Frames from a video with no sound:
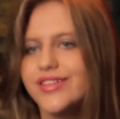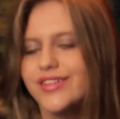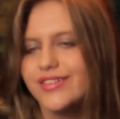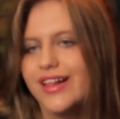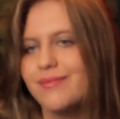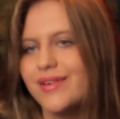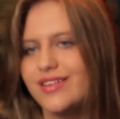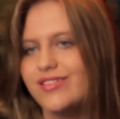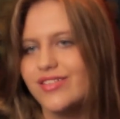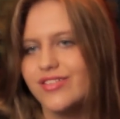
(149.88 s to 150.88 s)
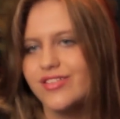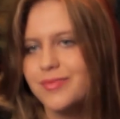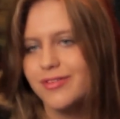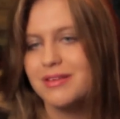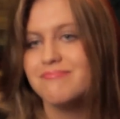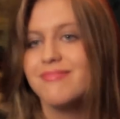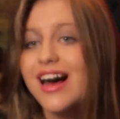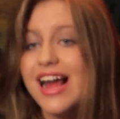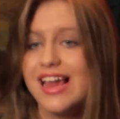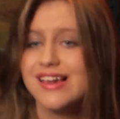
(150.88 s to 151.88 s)
to look like my teachers, they're supposed to be
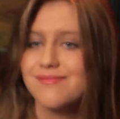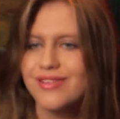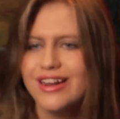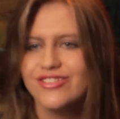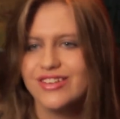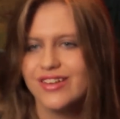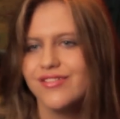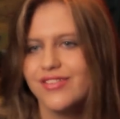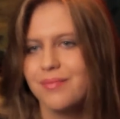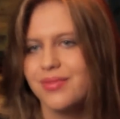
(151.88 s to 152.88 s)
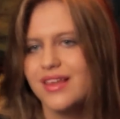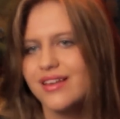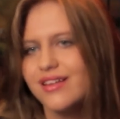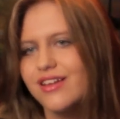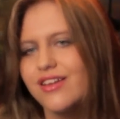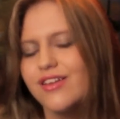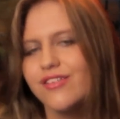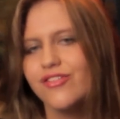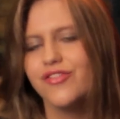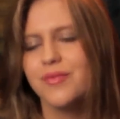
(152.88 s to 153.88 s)
my impression of something.
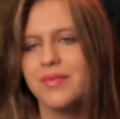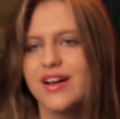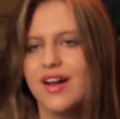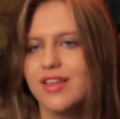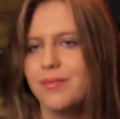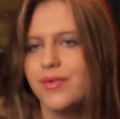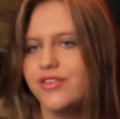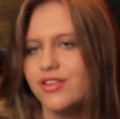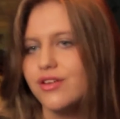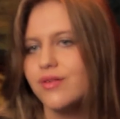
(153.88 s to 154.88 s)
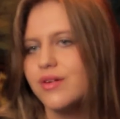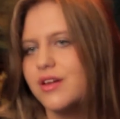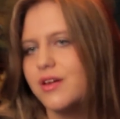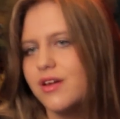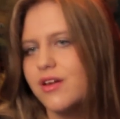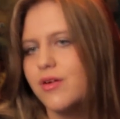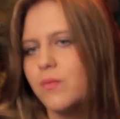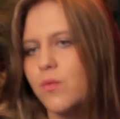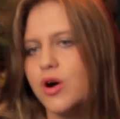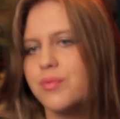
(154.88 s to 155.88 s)
So from there I was able to
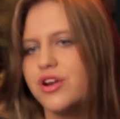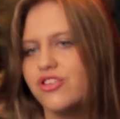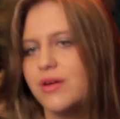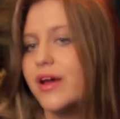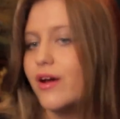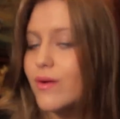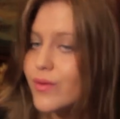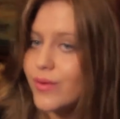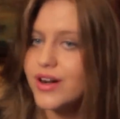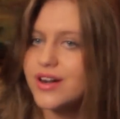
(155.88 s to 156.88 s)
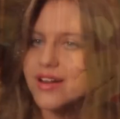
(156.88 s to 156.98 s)
more appreciate my own work.